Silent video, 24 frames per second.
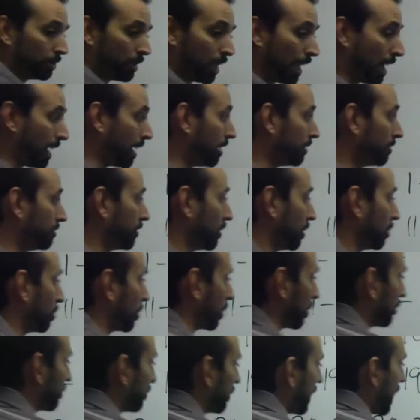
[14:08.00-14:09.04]
have a
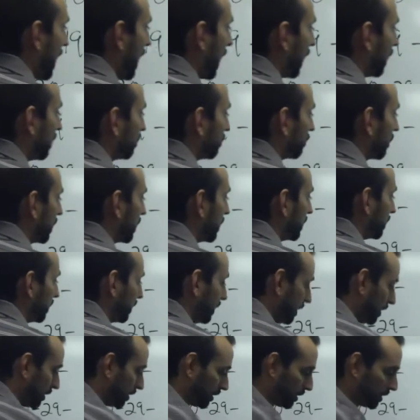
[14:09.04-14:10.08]
word for that, right?
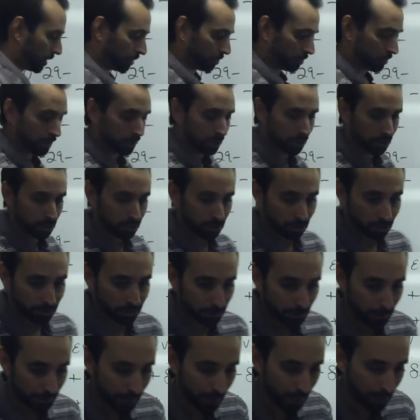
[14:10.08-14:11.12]
We just talked
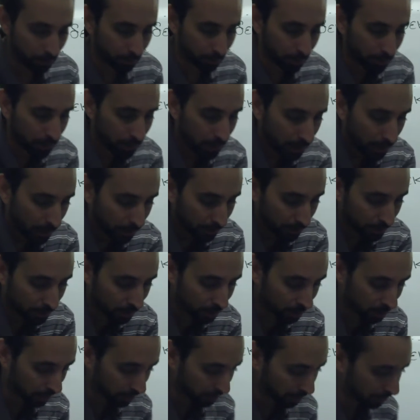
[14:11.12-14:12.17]
about that one, and this is
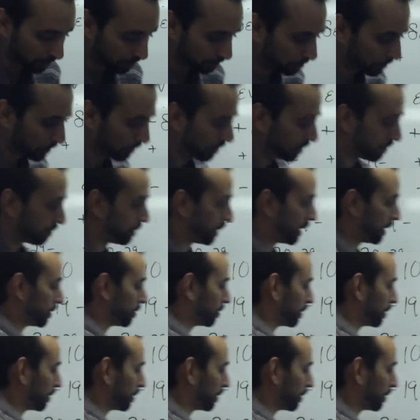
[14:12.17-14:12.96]
in the middle of page